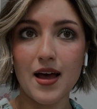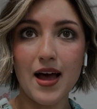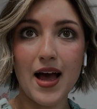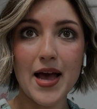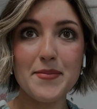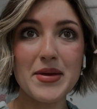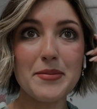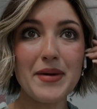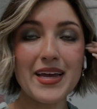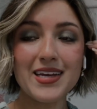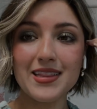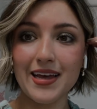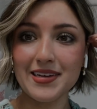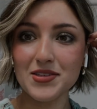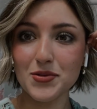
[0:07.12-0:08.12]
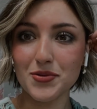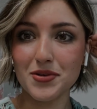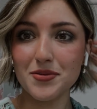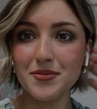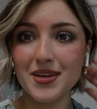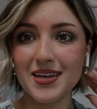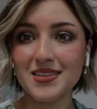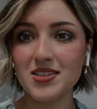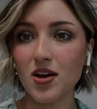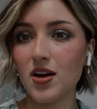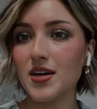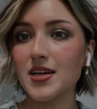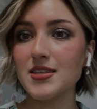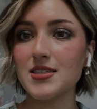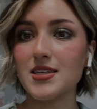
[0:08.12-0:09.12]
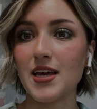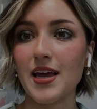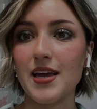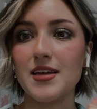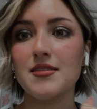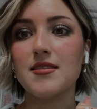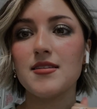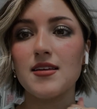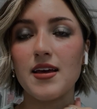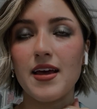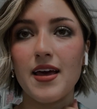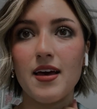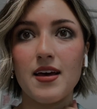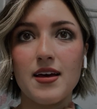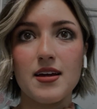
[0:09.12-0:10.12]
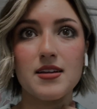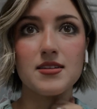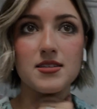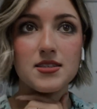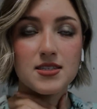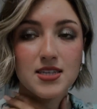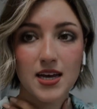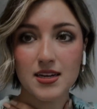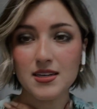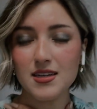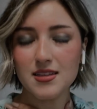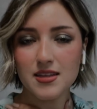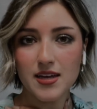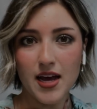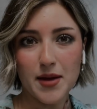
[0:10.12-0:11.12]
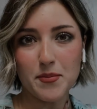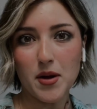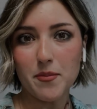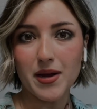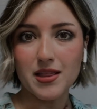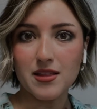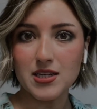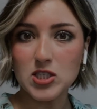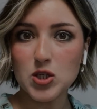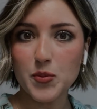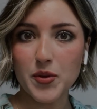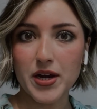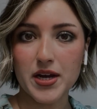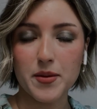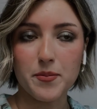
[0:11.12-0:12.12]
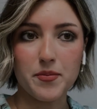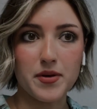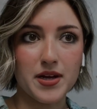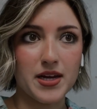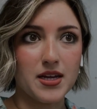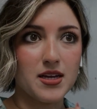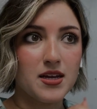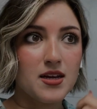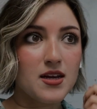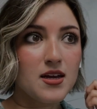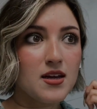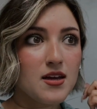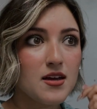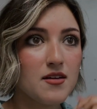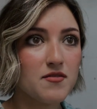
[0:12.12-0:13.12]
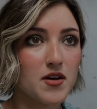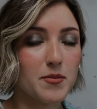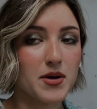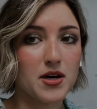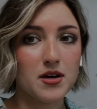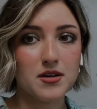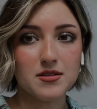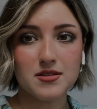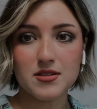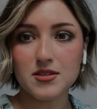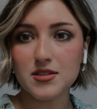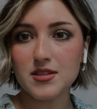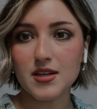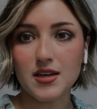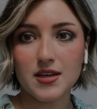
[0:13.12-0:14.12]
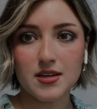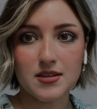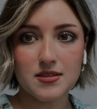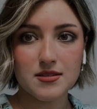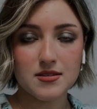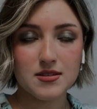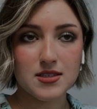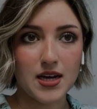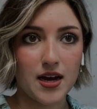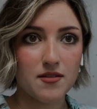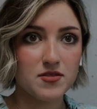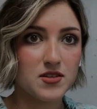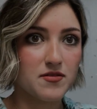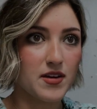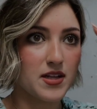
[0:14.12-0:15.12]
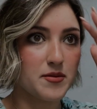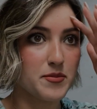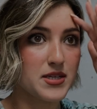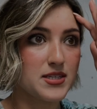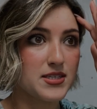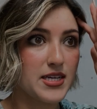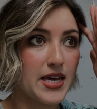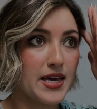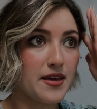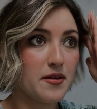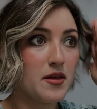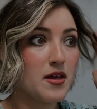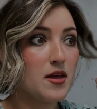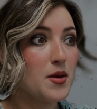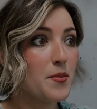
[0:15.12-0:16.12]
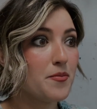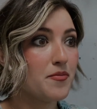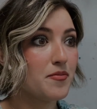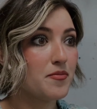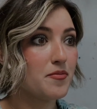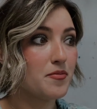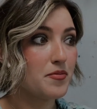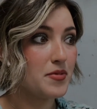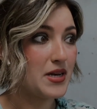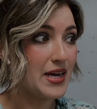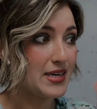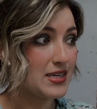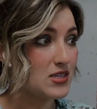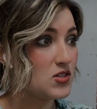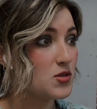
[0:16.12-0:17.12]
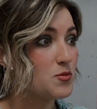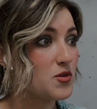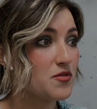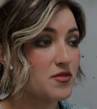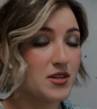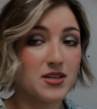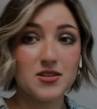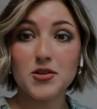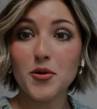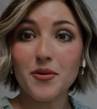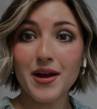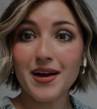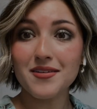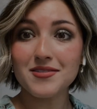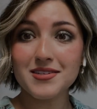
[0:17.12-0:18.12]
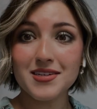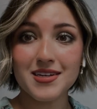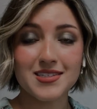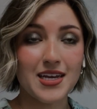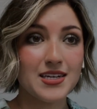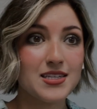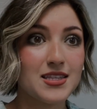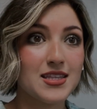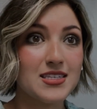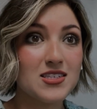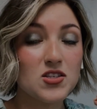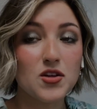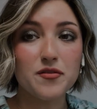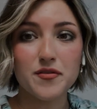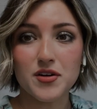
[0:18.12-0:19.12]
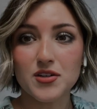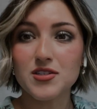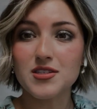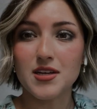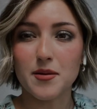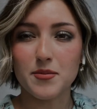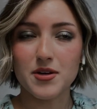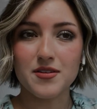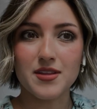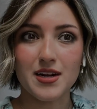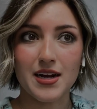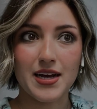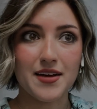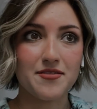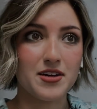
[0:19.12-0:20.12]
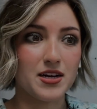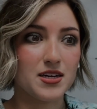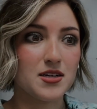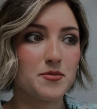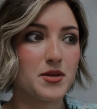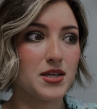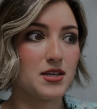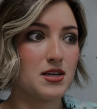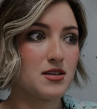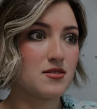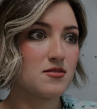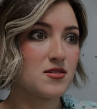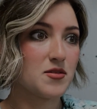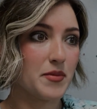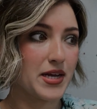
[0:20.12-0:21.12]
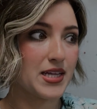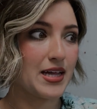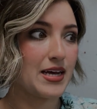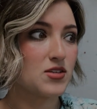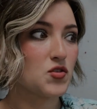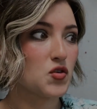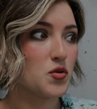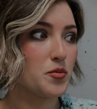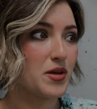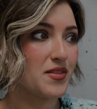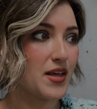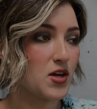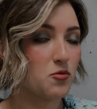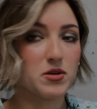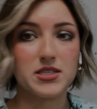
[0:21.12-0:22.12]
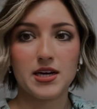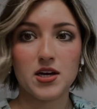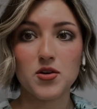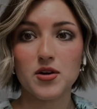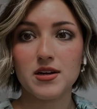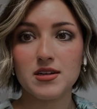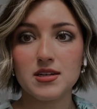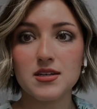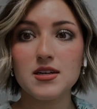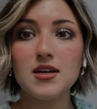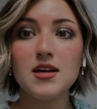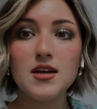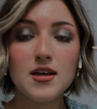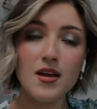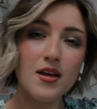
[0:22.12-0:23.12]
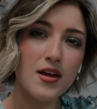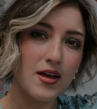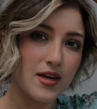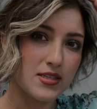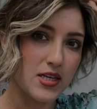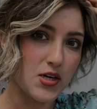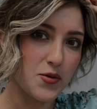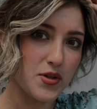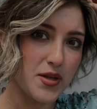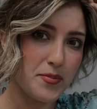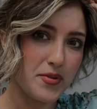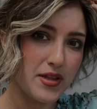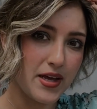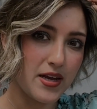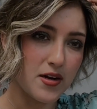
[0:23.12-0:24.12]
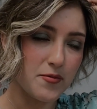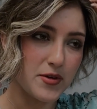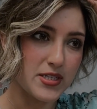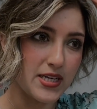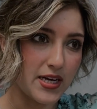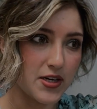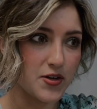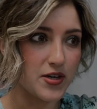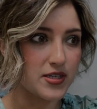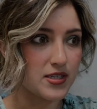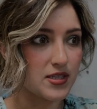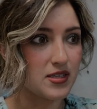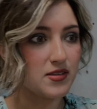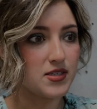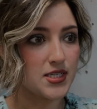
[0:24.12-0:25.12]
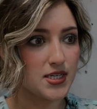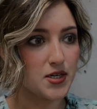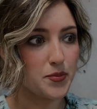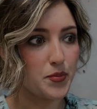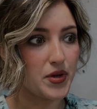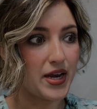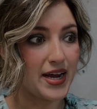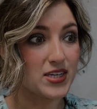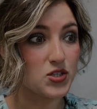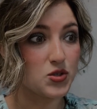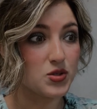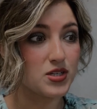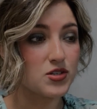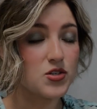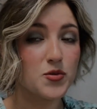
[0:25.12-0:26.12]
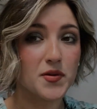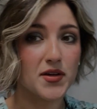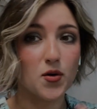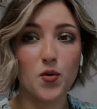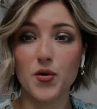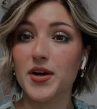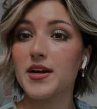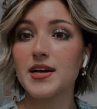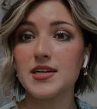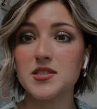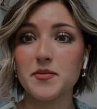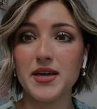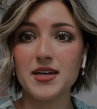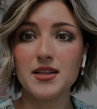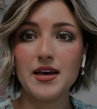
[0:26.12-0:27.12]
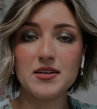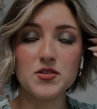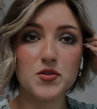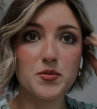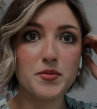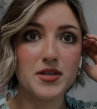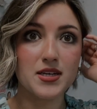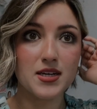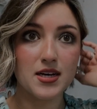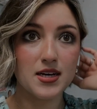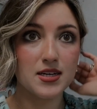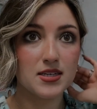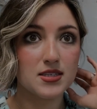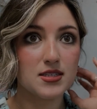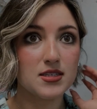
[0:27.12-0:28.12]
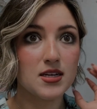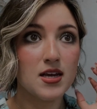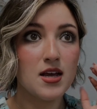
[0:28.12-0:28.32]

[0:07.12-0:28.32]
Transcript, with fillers: I'm in my classroom. It's August 8th and technically I'm on my lunch break, but from our just like staff development day, but I need to move things around because I this is the first summer that I have not come in to my classroom and like redecorated because I don't really plan on redecorating this year, but I do need to reorganize my classroom because